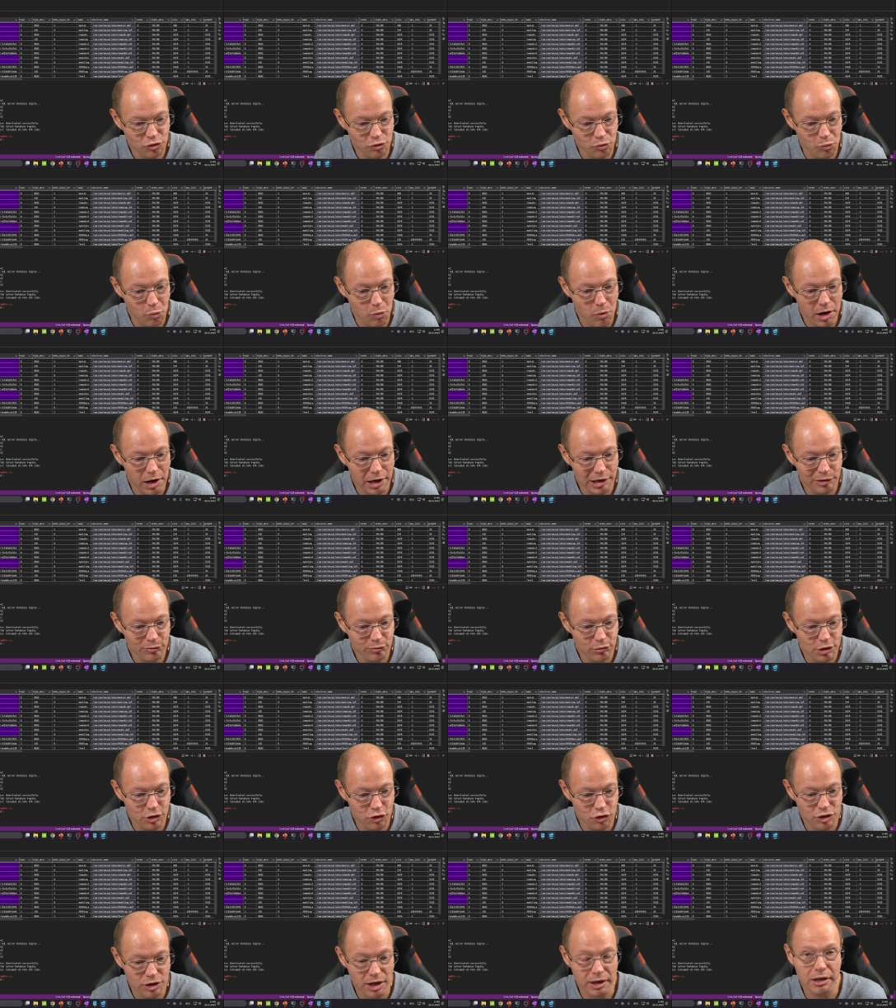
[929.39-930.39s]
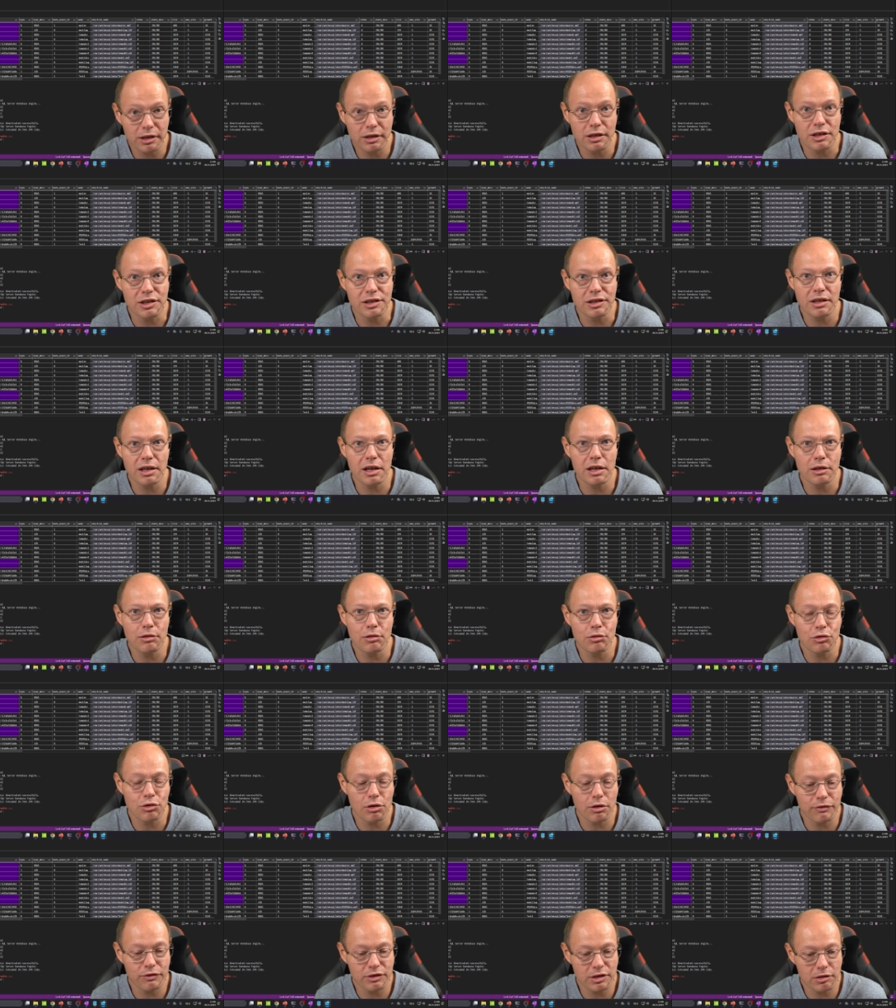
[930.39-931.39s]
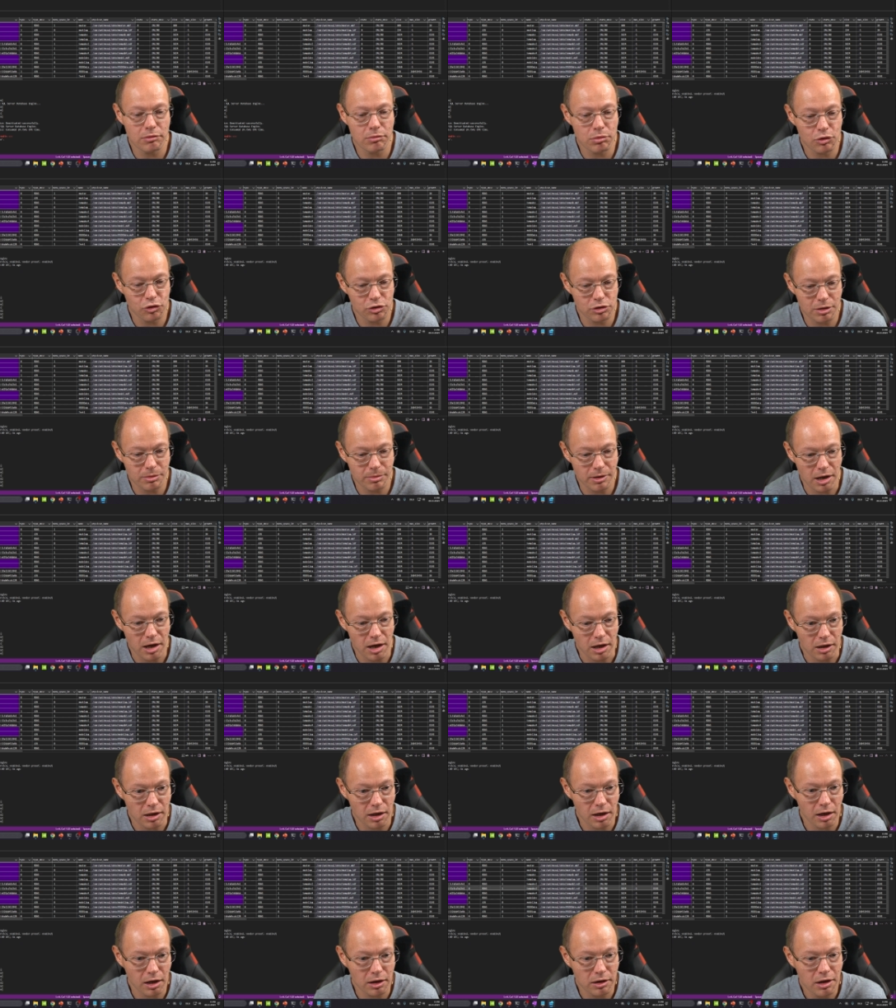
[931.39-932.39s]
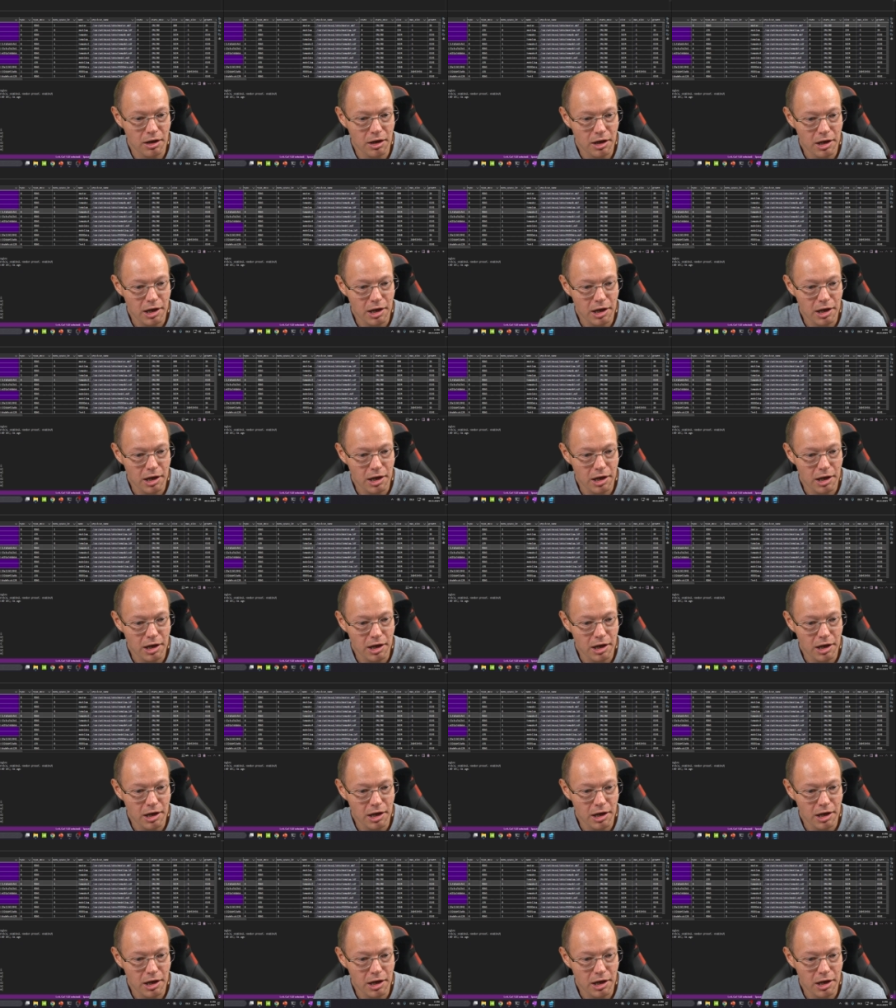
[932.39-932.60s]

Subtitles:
when we check the status of SQL Server again,